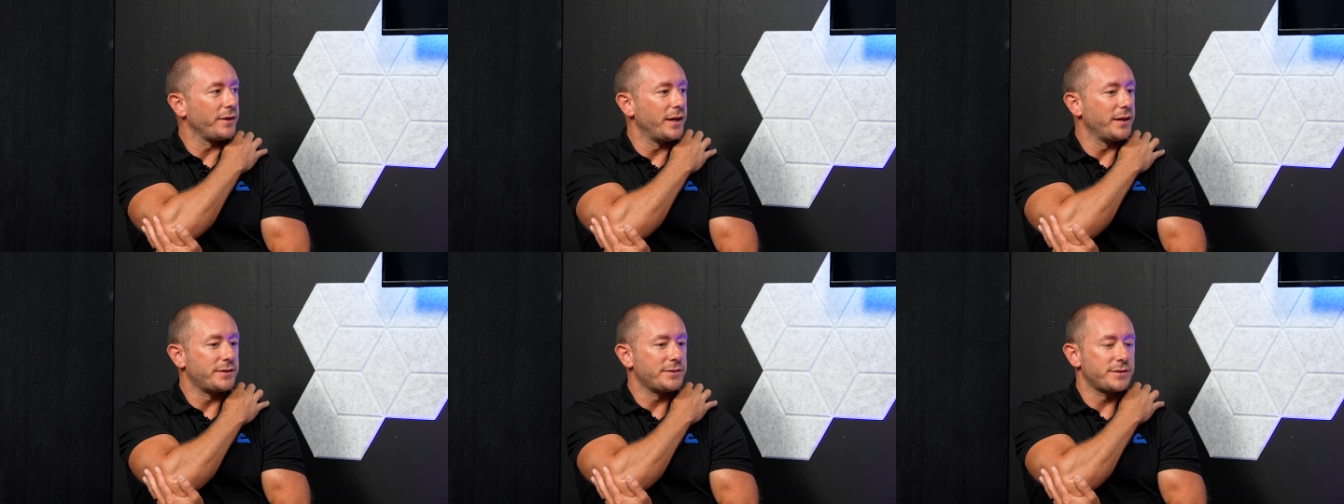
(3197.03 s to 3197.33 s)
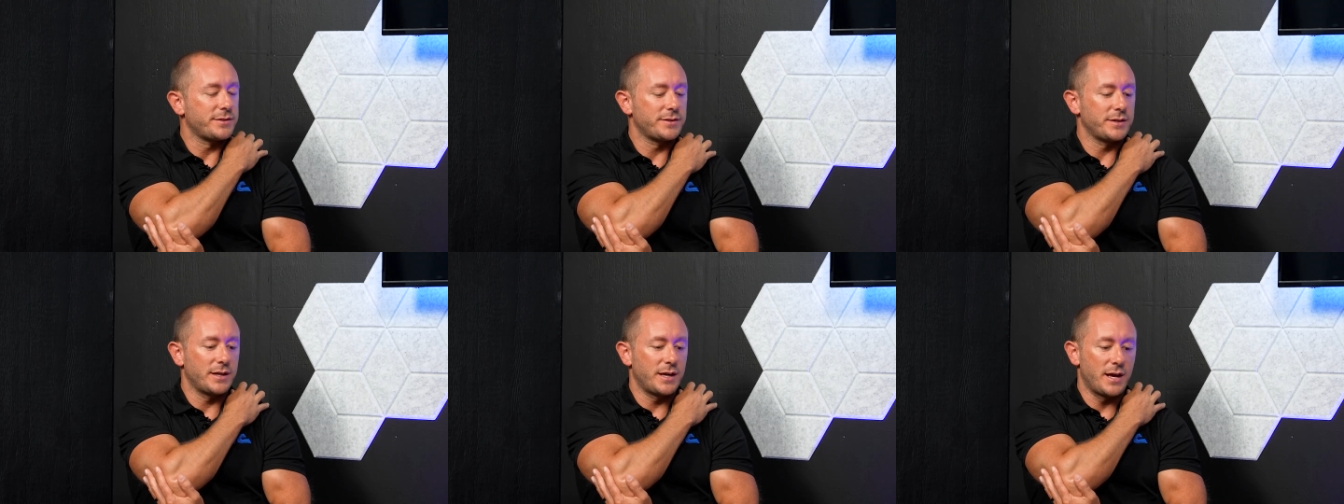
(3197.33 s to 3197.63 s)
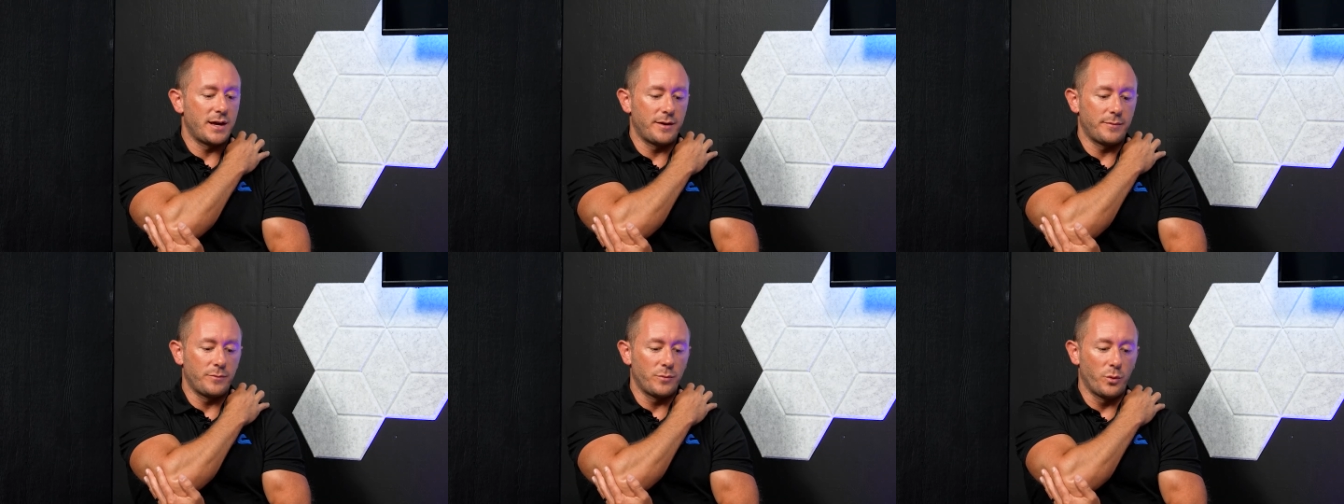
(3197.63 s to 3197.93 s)
It's
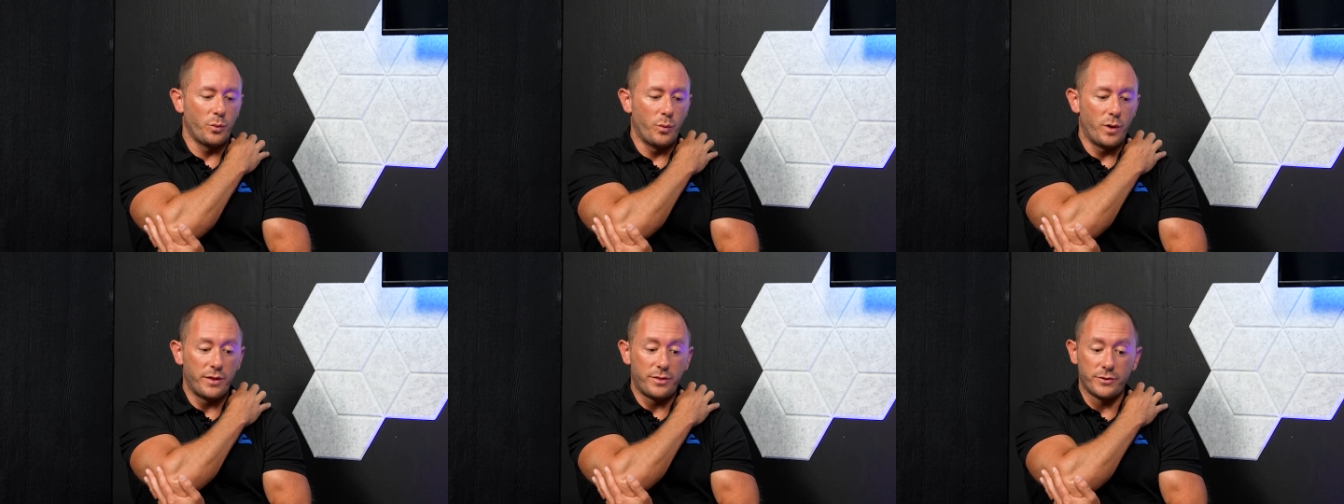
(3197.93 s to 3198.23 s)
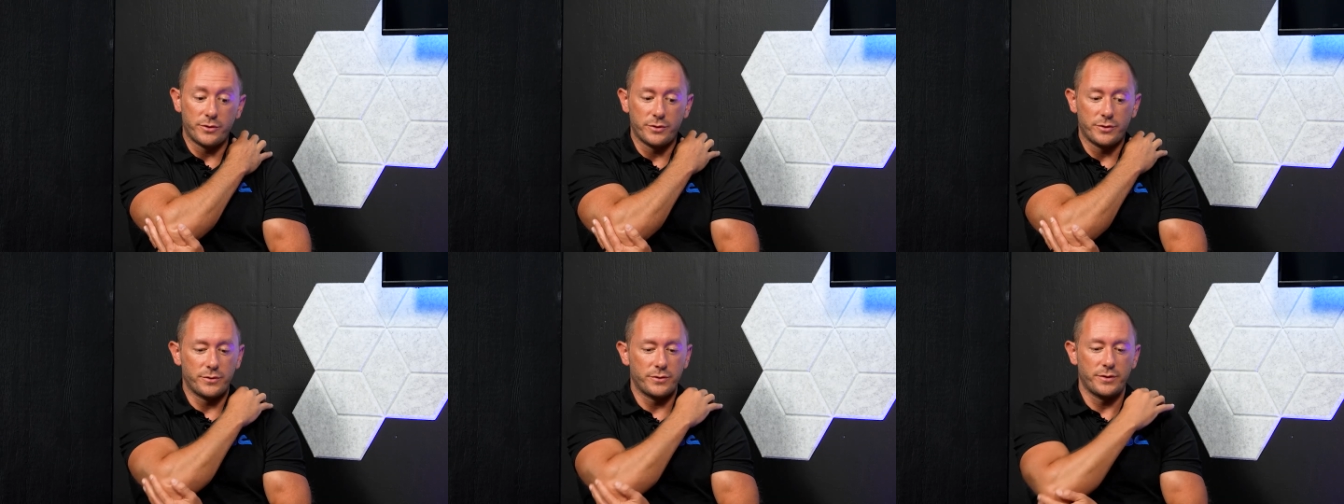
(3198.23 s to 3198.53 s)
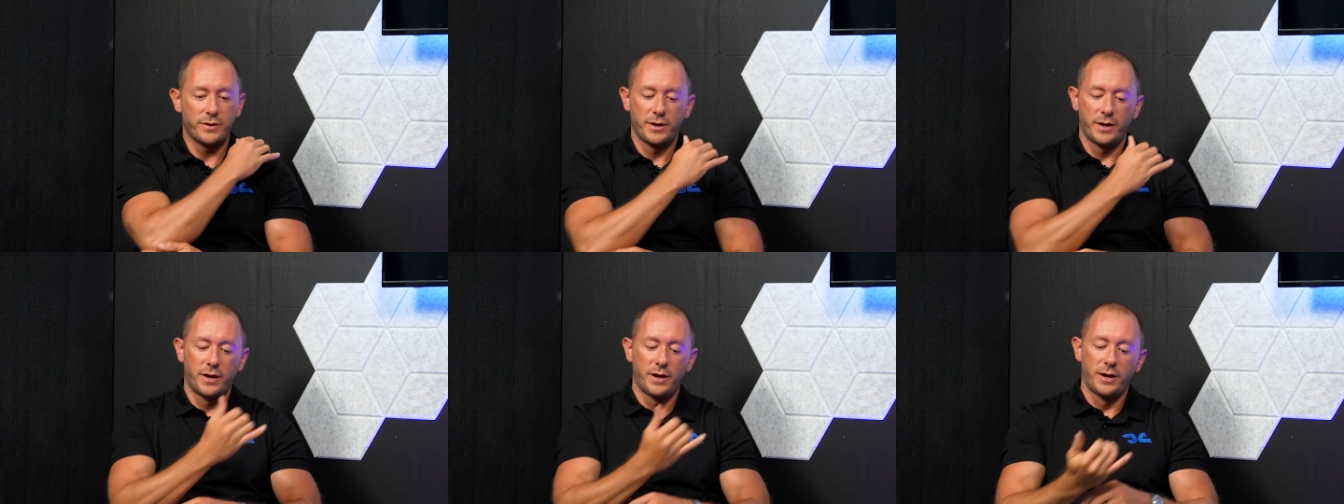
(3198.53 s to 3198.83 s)

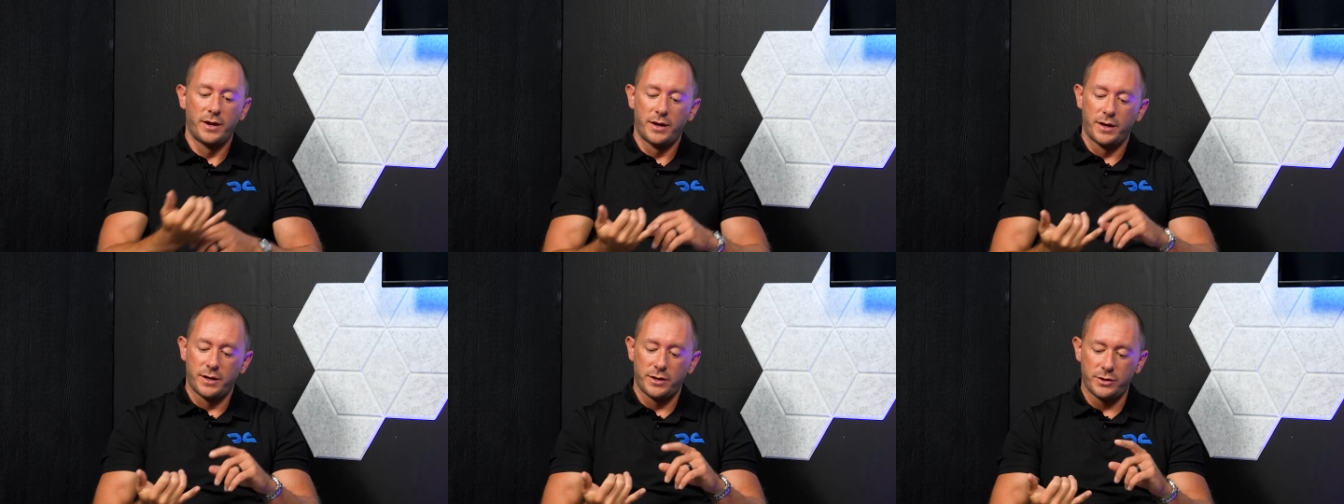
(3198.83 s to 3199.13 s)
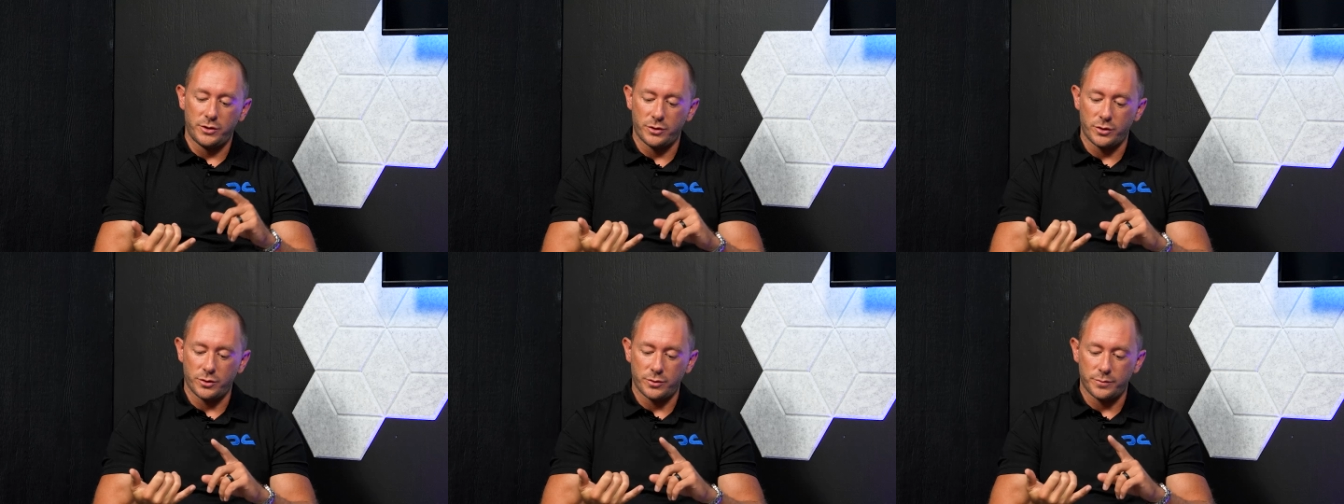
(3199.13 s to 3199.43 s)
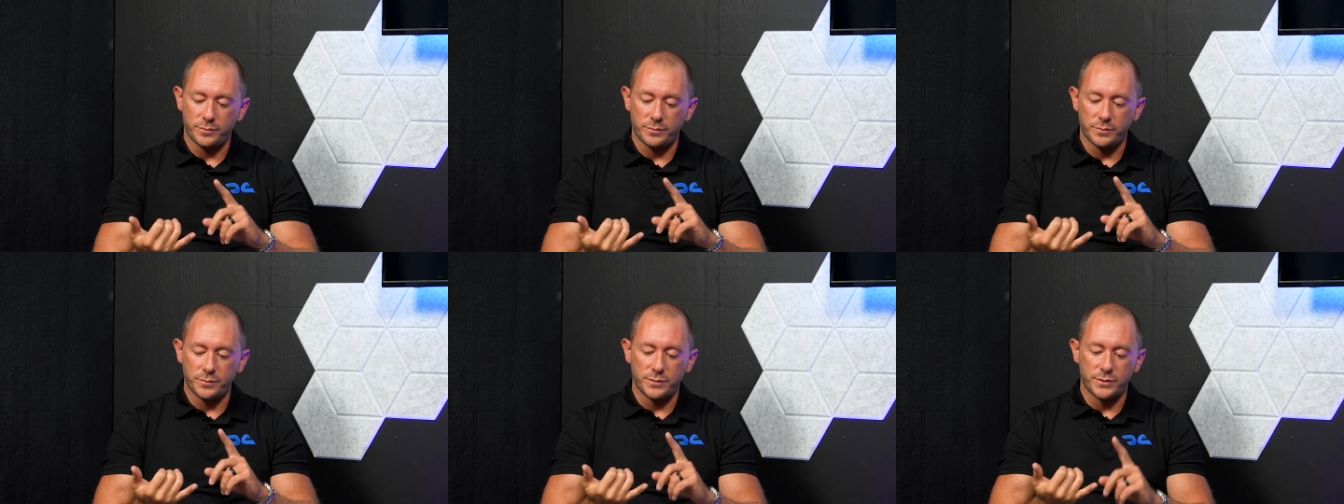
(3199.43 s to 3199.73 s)
whether
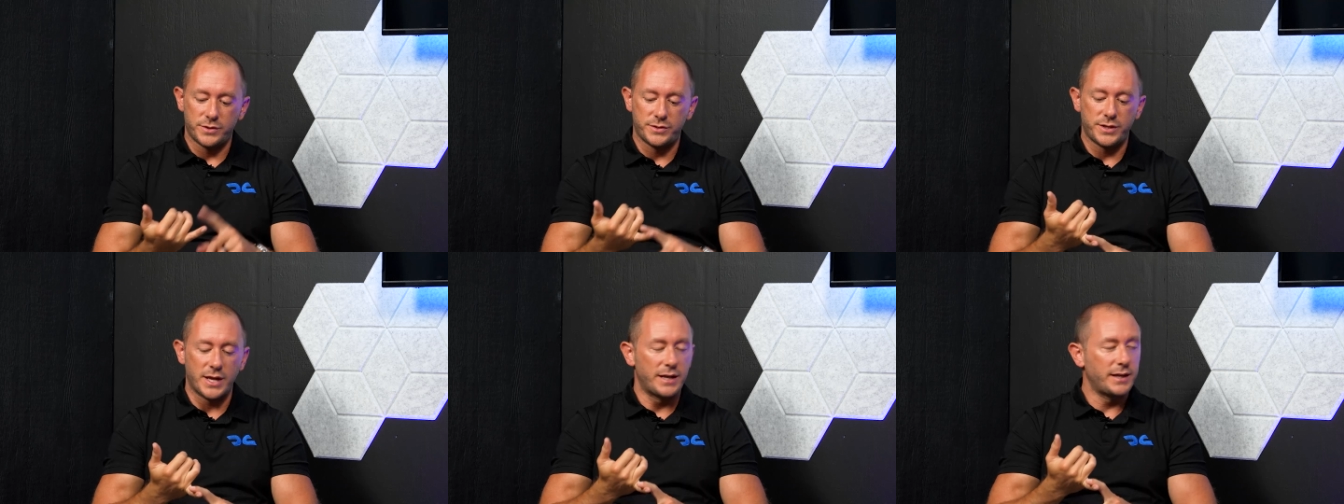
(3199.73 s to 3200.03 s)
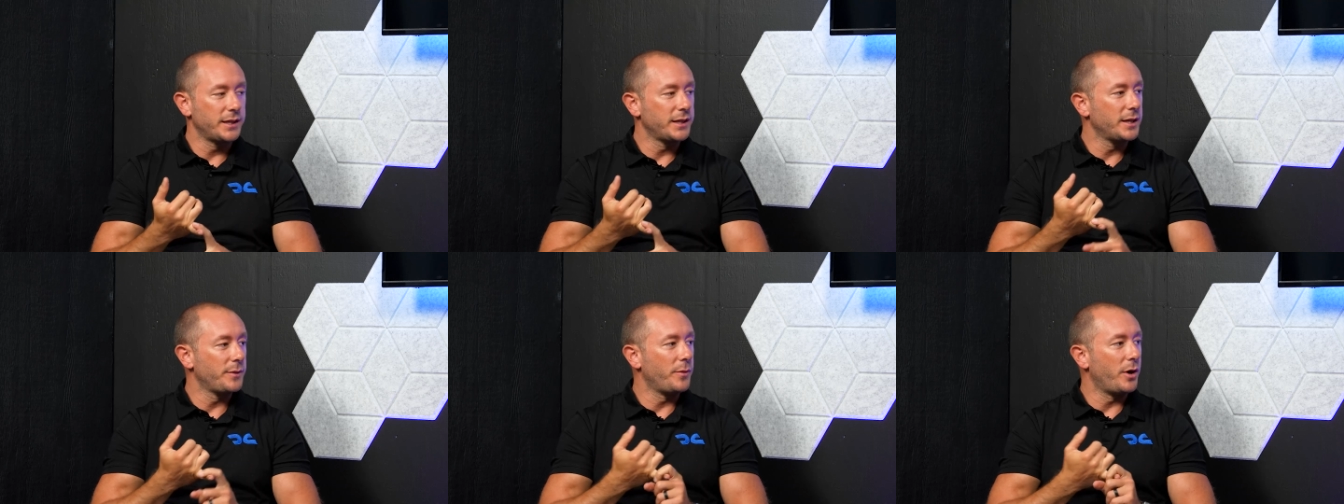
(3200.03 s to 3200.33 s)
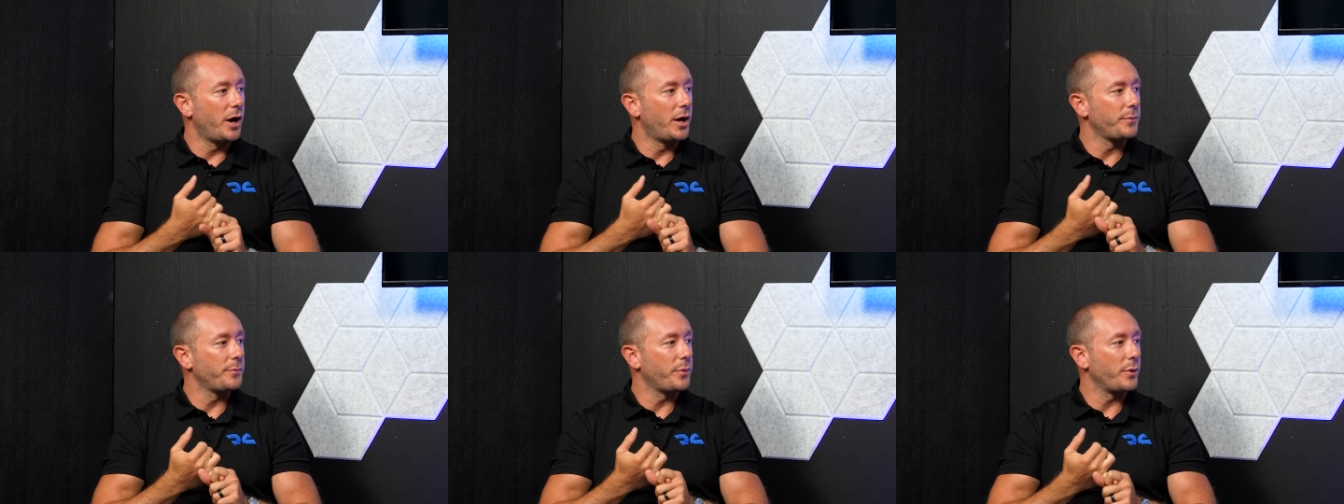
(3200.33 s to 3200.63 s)
you're sending them
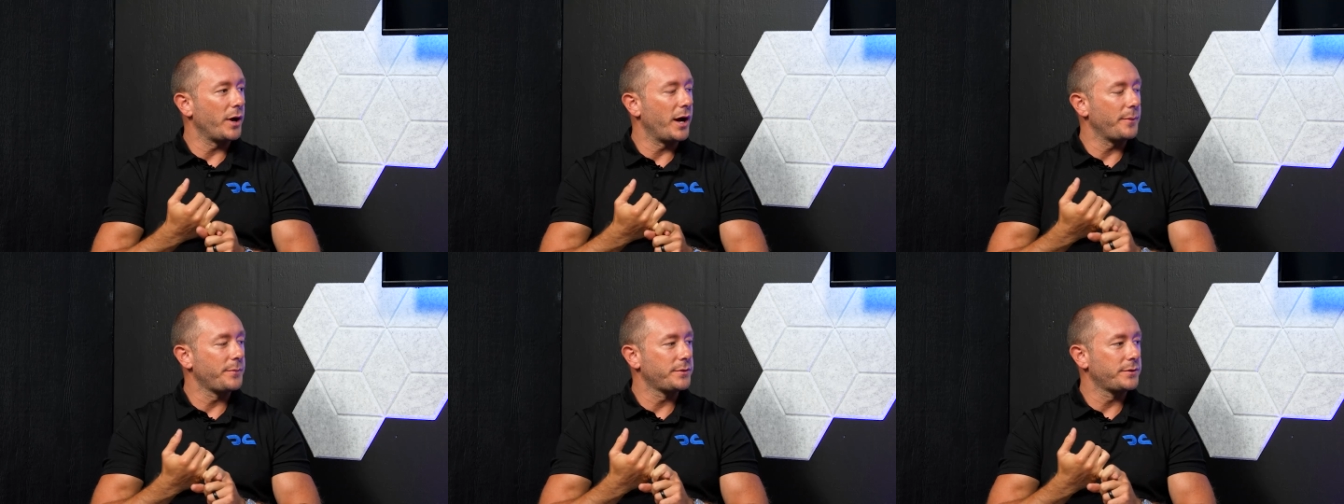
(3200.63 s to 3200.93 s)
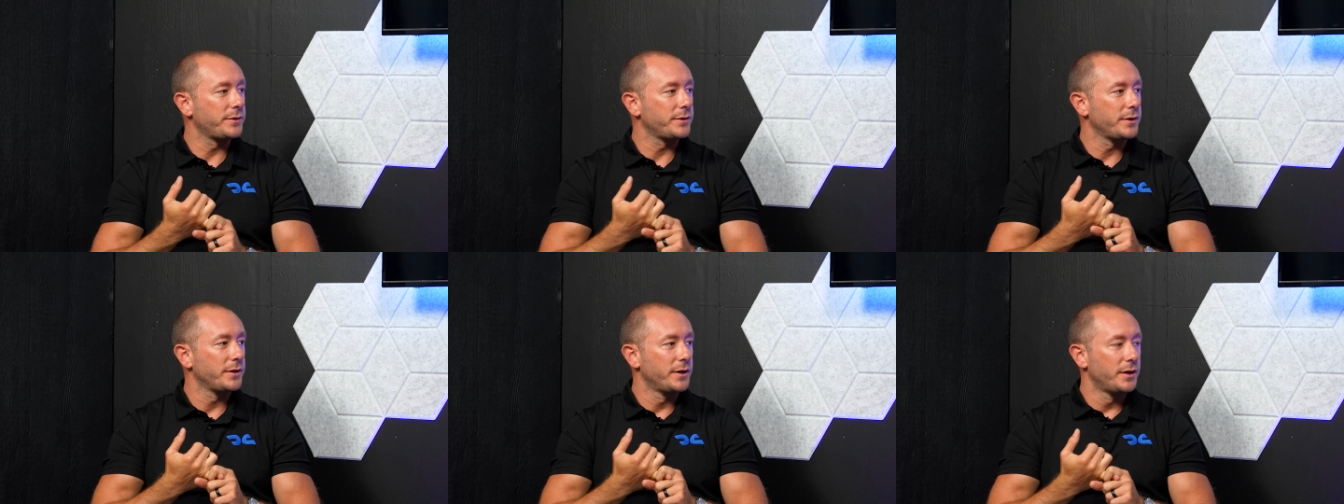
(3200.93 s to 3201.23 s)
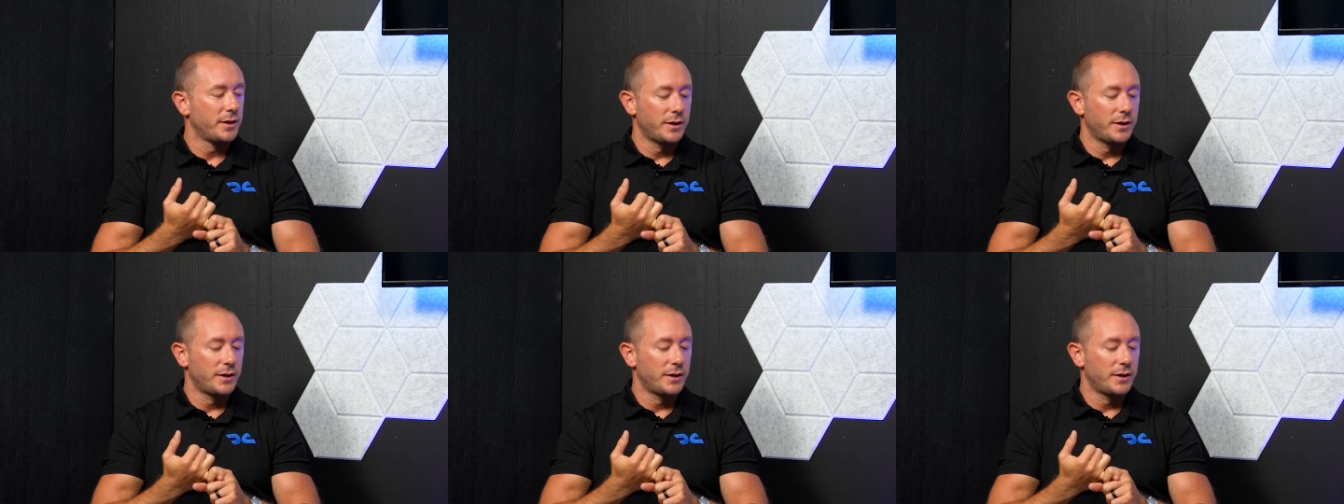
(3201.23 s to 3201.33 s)
unprepped